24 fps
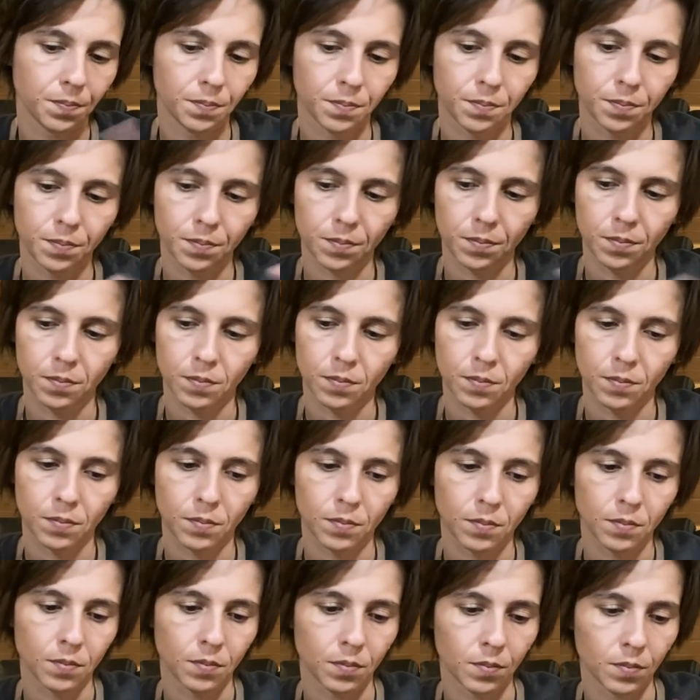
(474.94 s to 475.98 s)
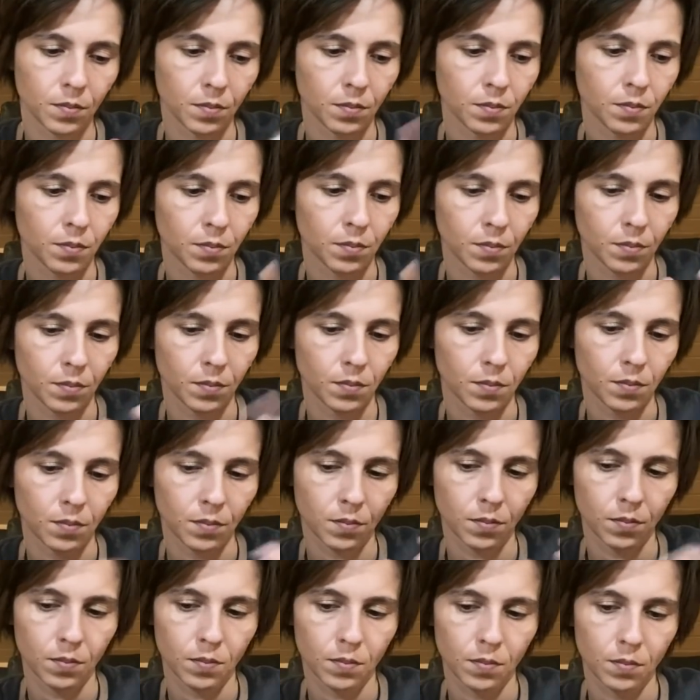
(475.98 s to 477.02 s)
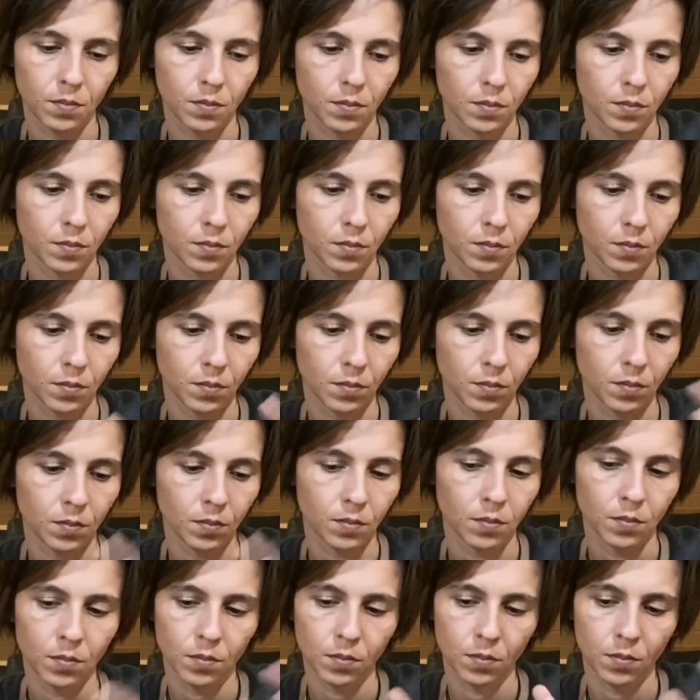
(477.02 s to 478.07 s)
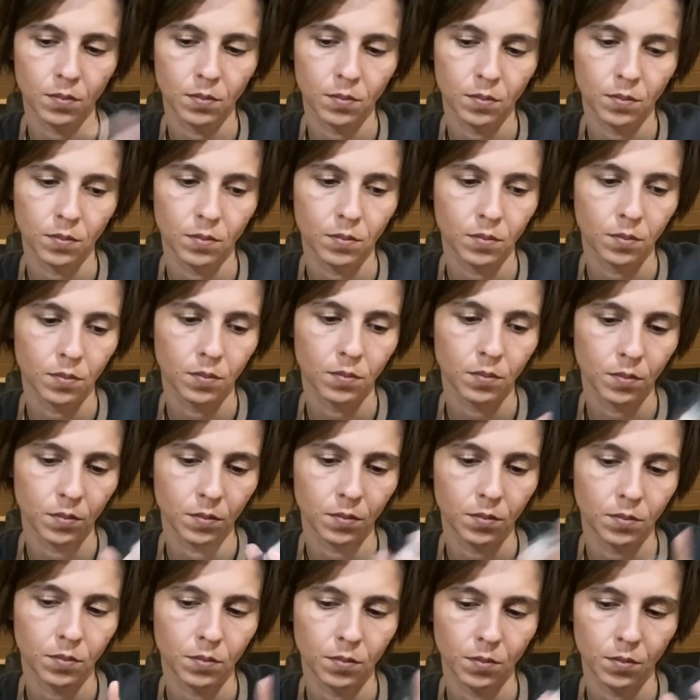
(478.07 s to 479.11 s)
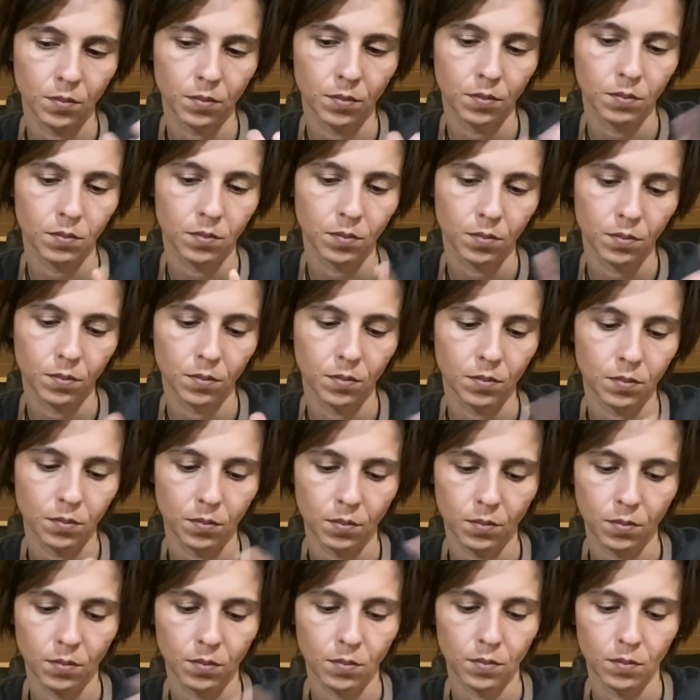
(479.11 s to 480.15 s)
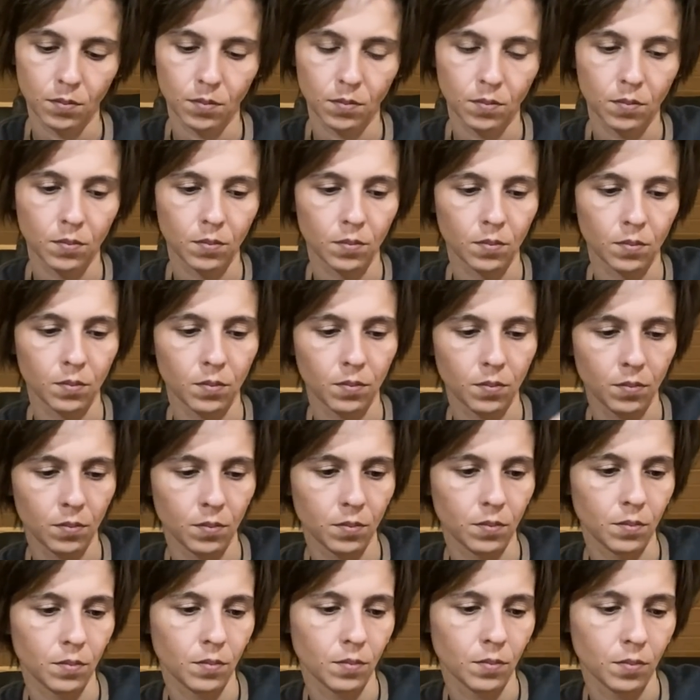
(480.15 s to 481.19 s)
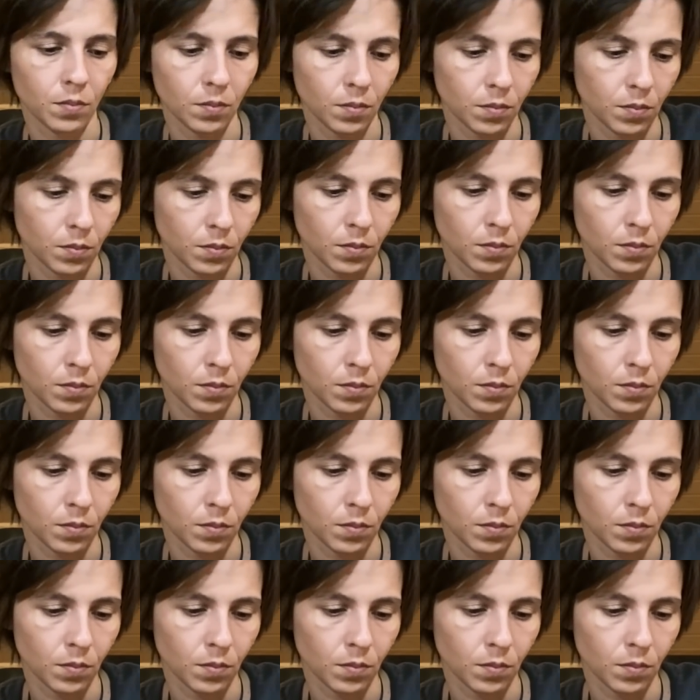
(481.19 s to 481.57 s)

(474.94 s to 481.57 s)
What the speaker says: Nothing is said.